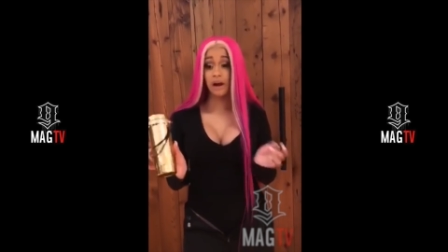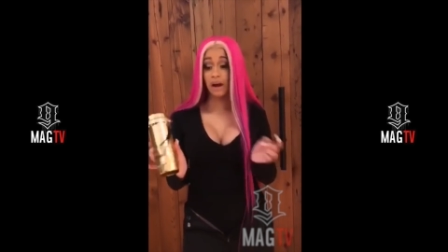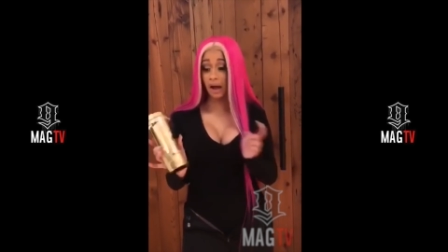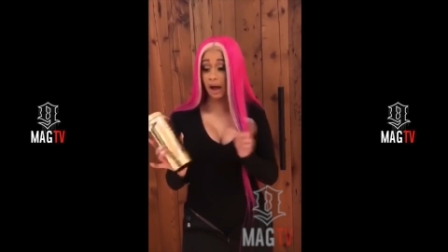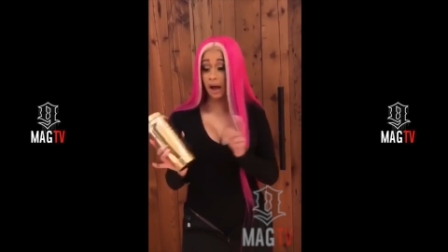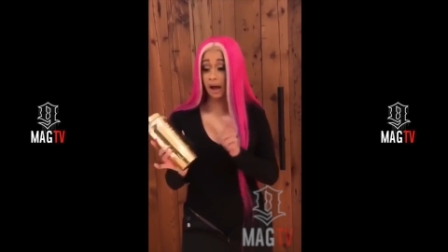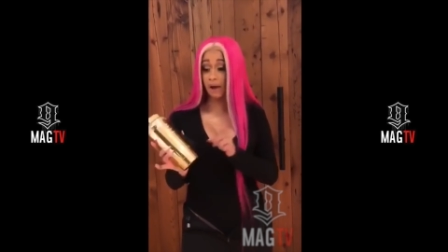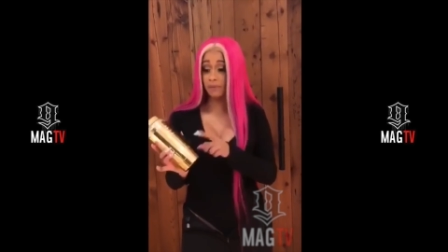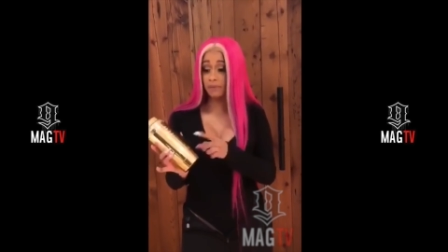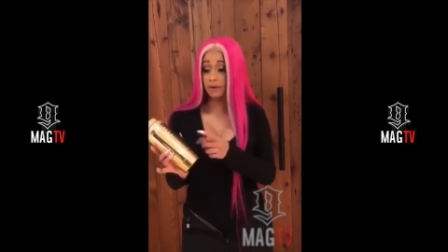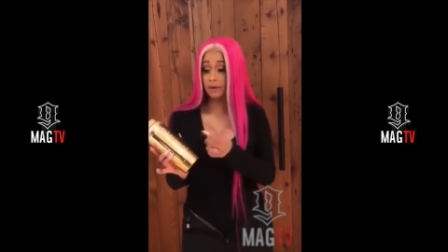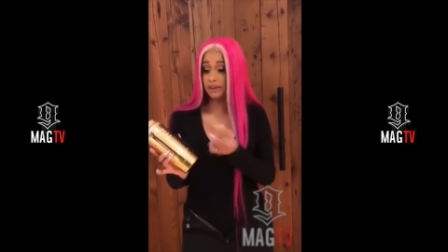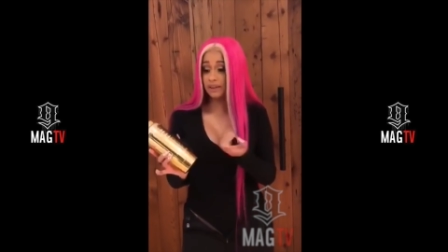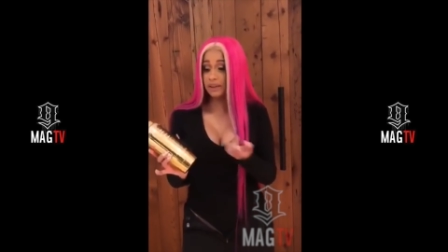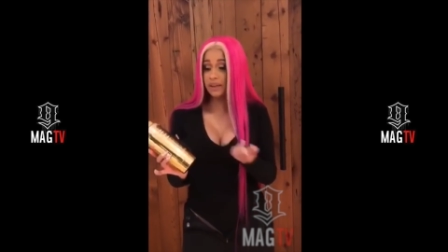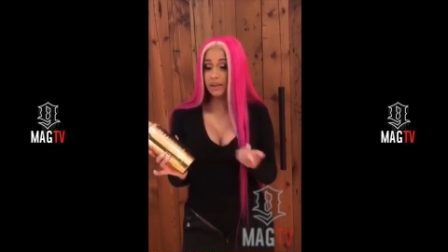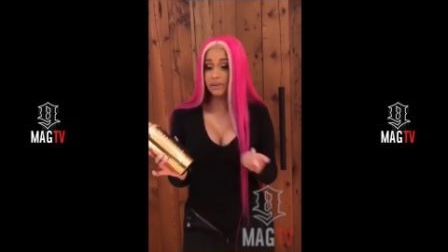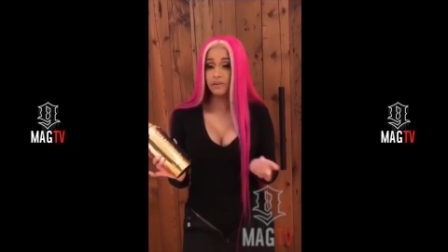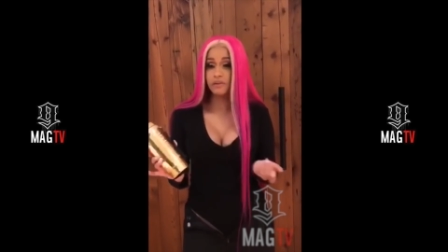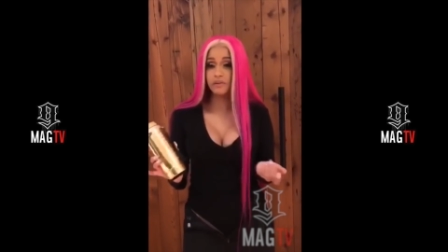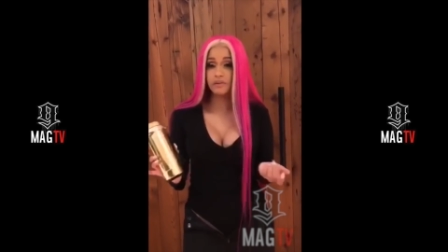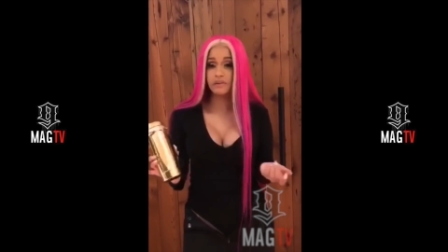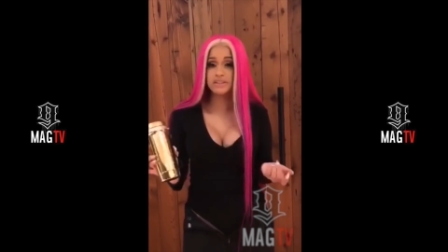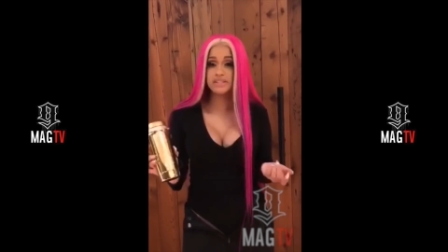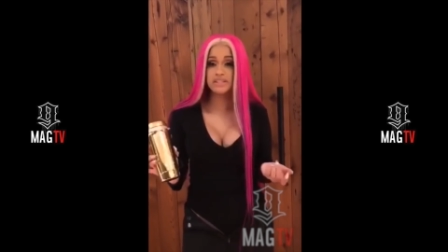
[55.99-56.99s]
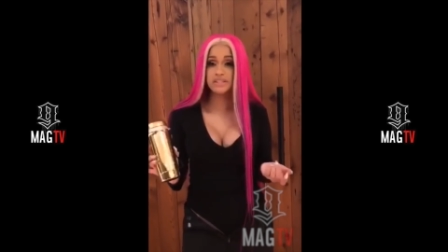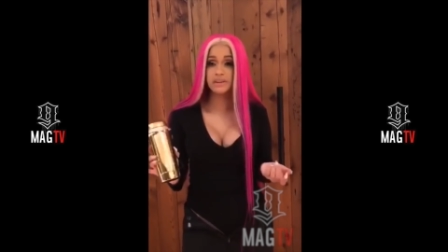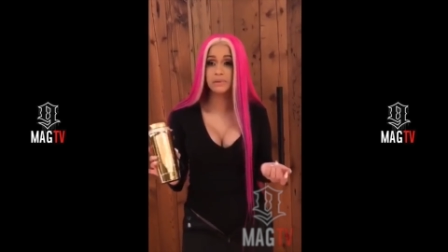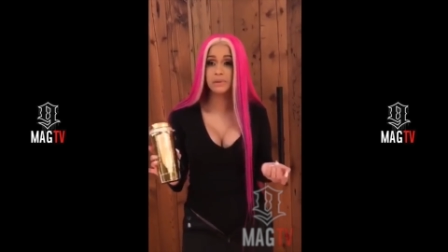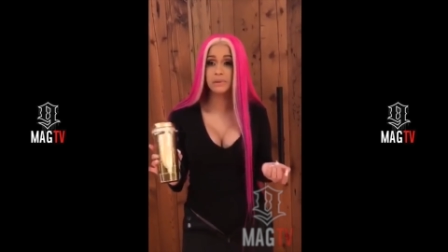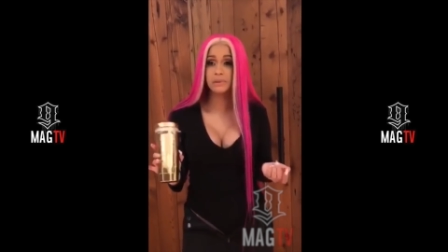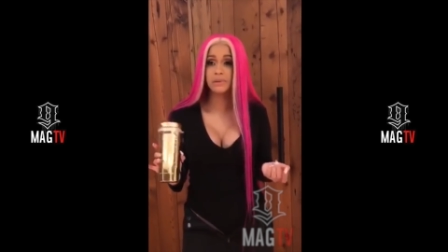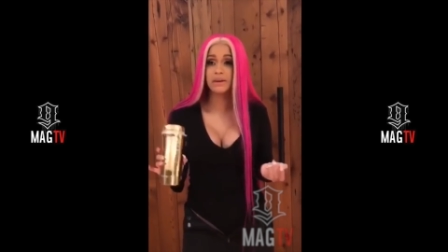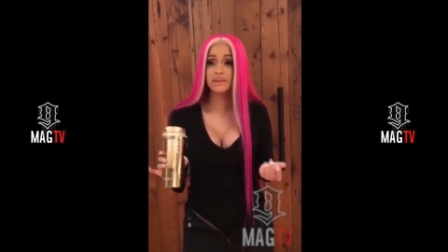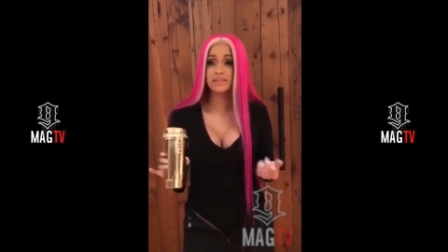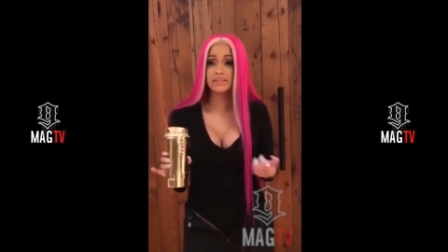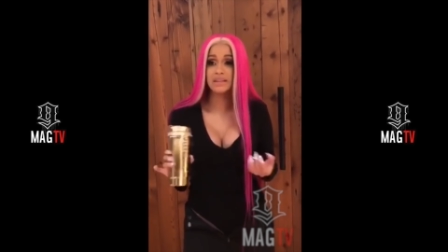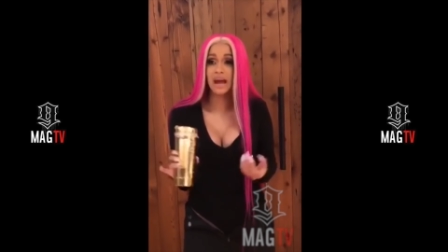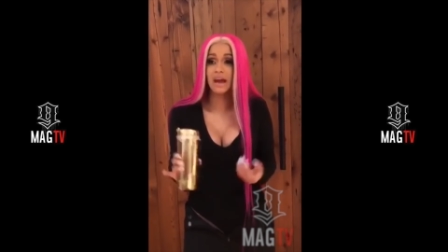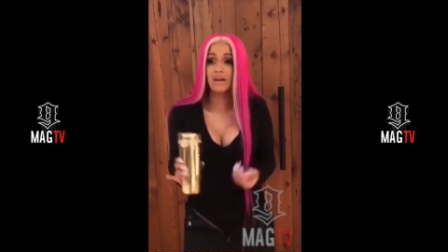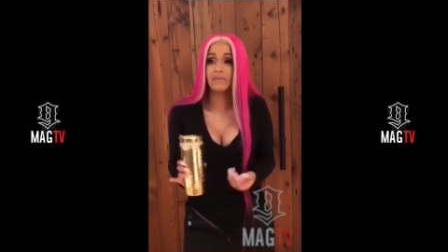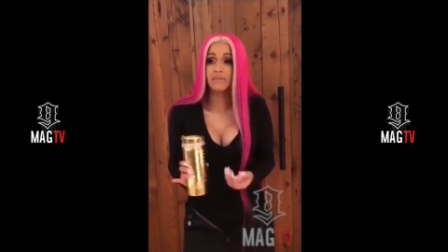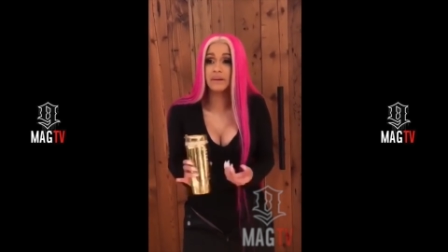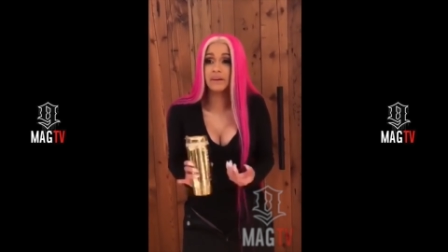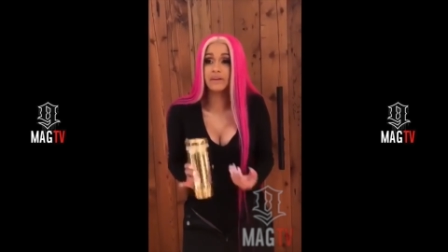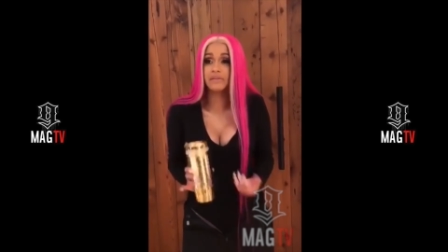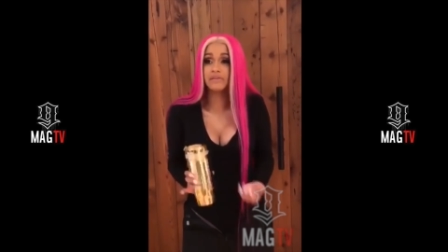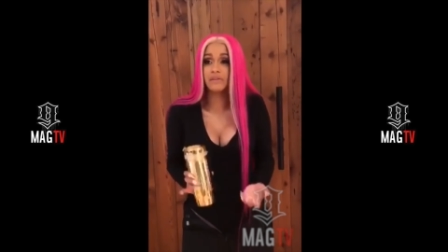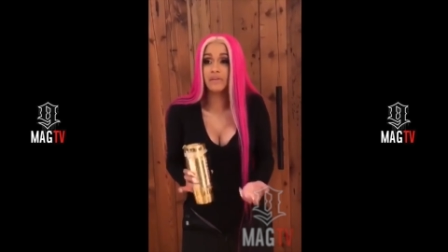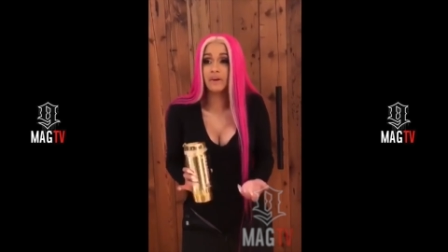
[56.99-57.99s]
I'm really thankful for tea because I
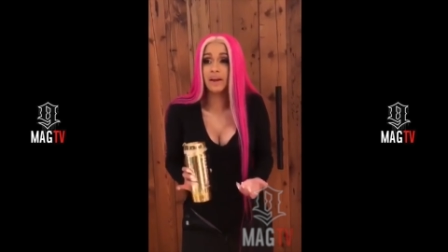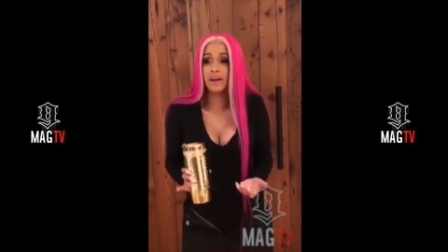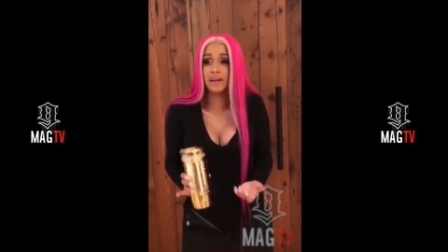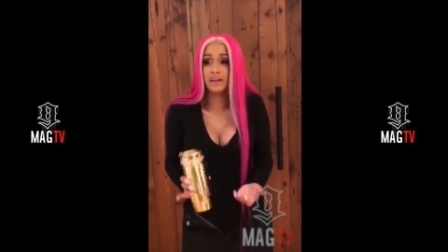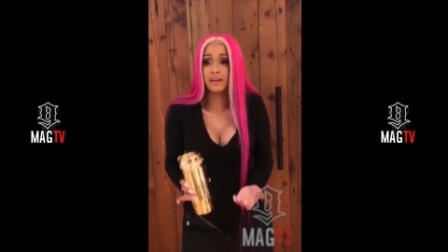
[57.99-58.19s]
really feel like